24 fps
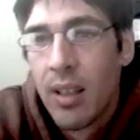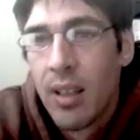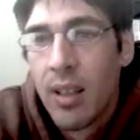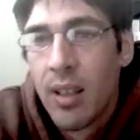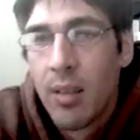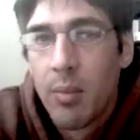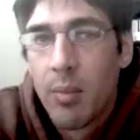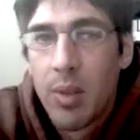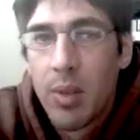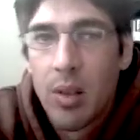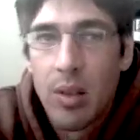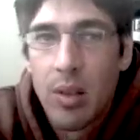
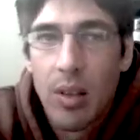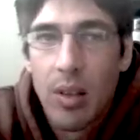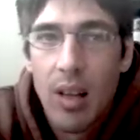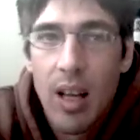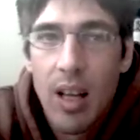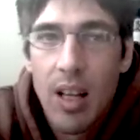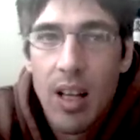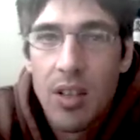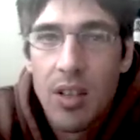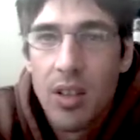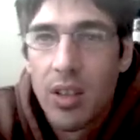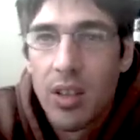pure
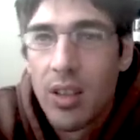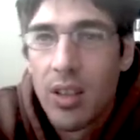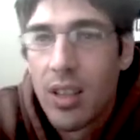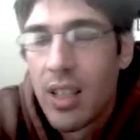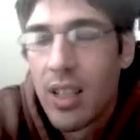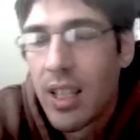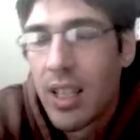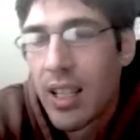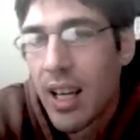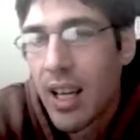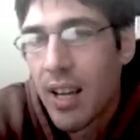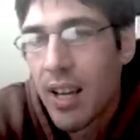logic, you
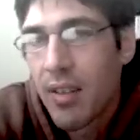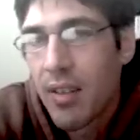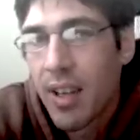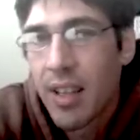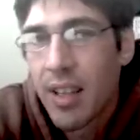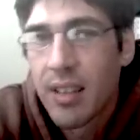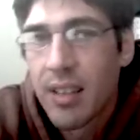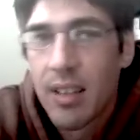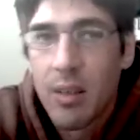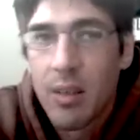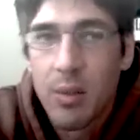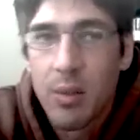can't have
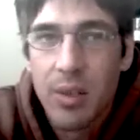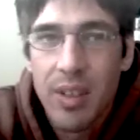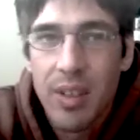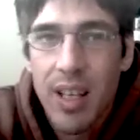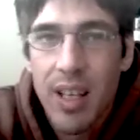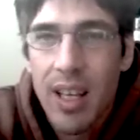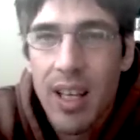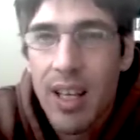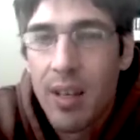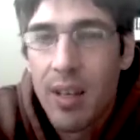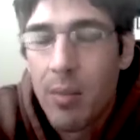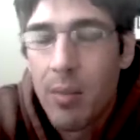x equals a
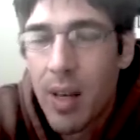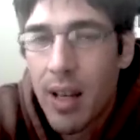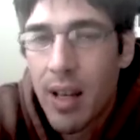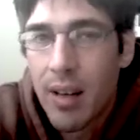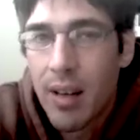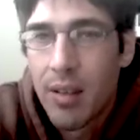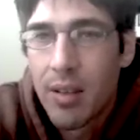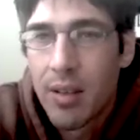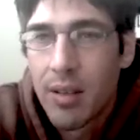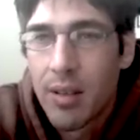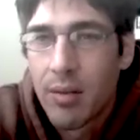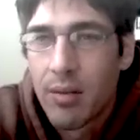in
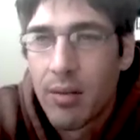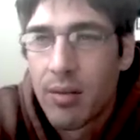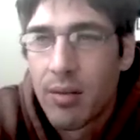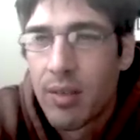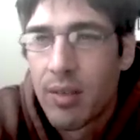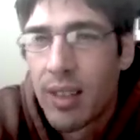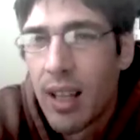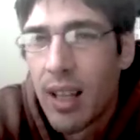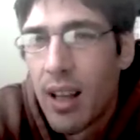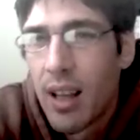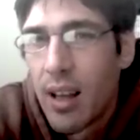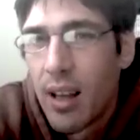matters of
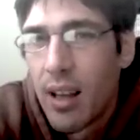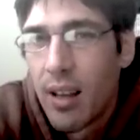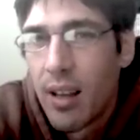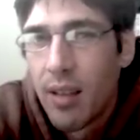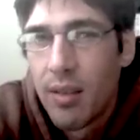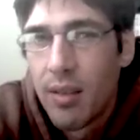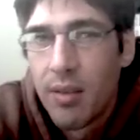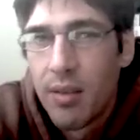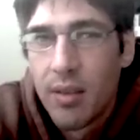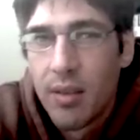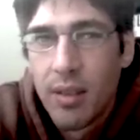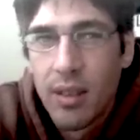
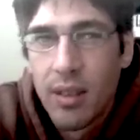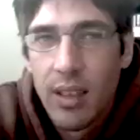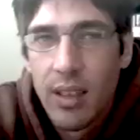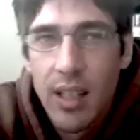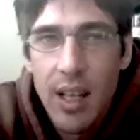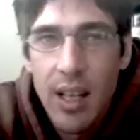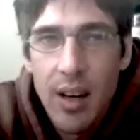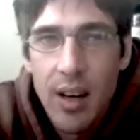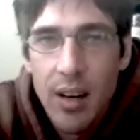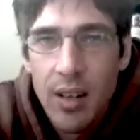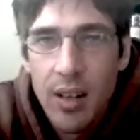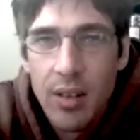love and
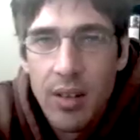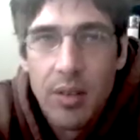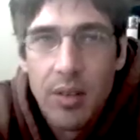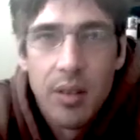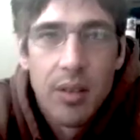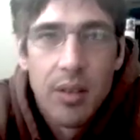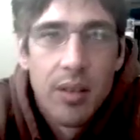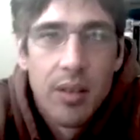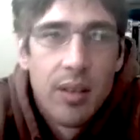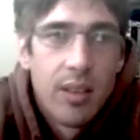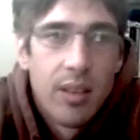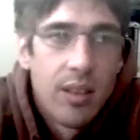character,
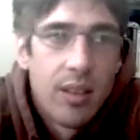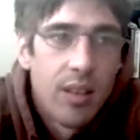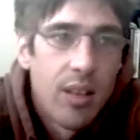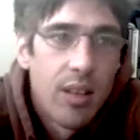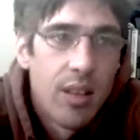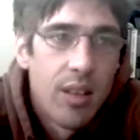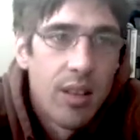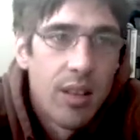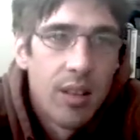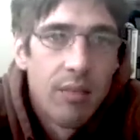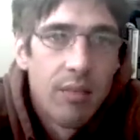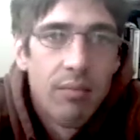and it's
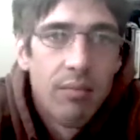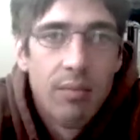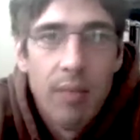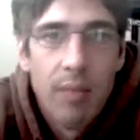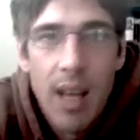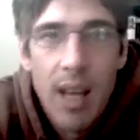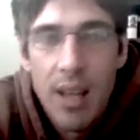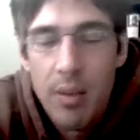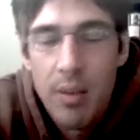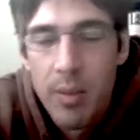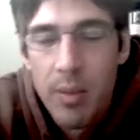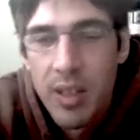hard to
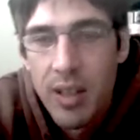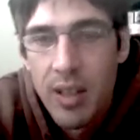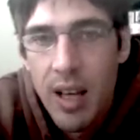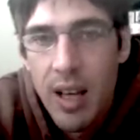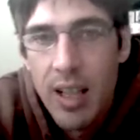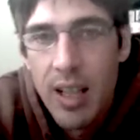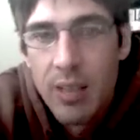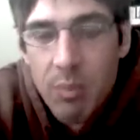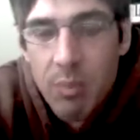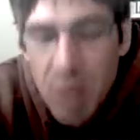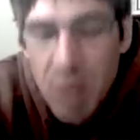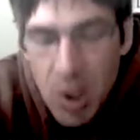
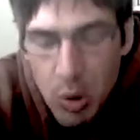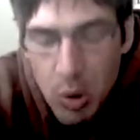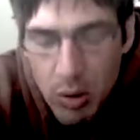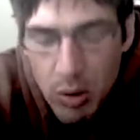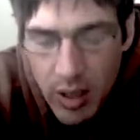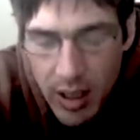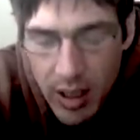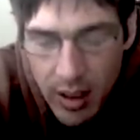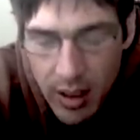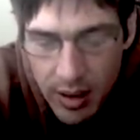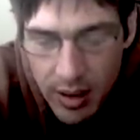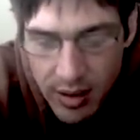mathematize
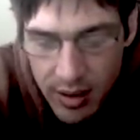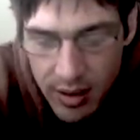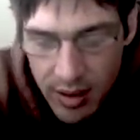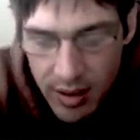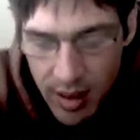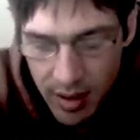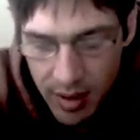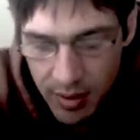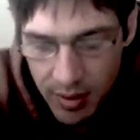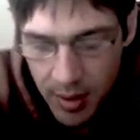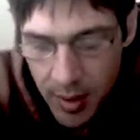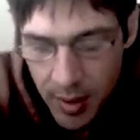beauty and stuff,
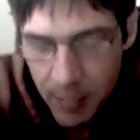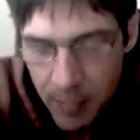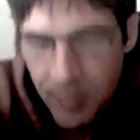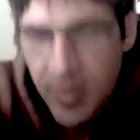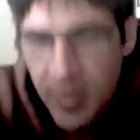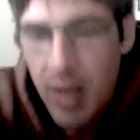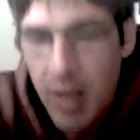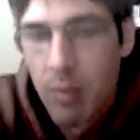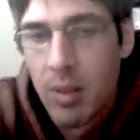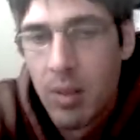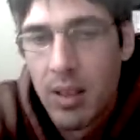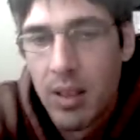
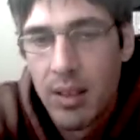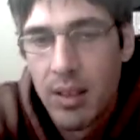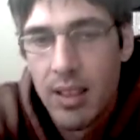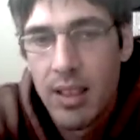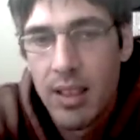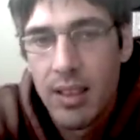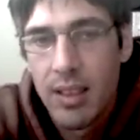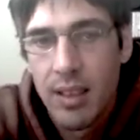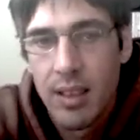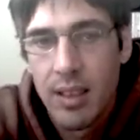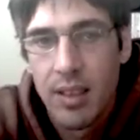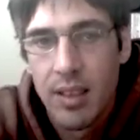but it's
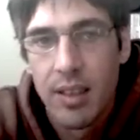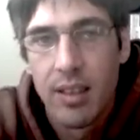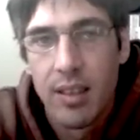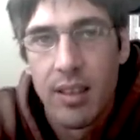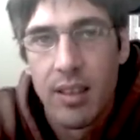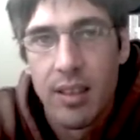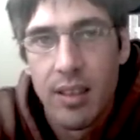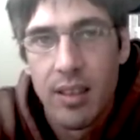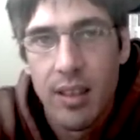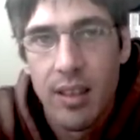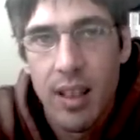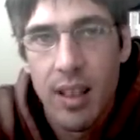easy to
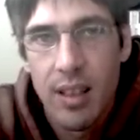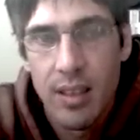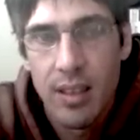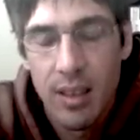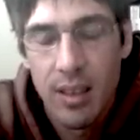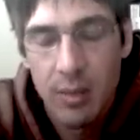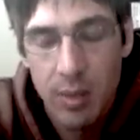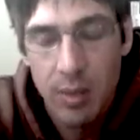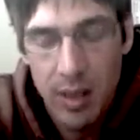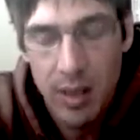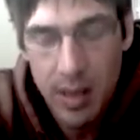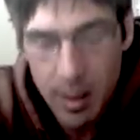discuss it
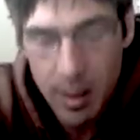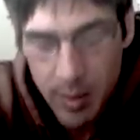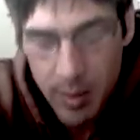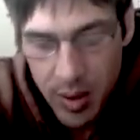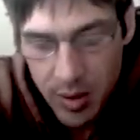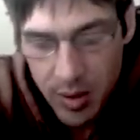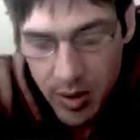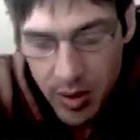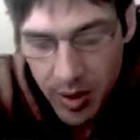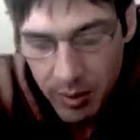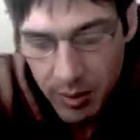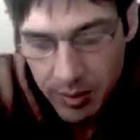with
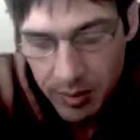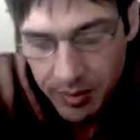imagery.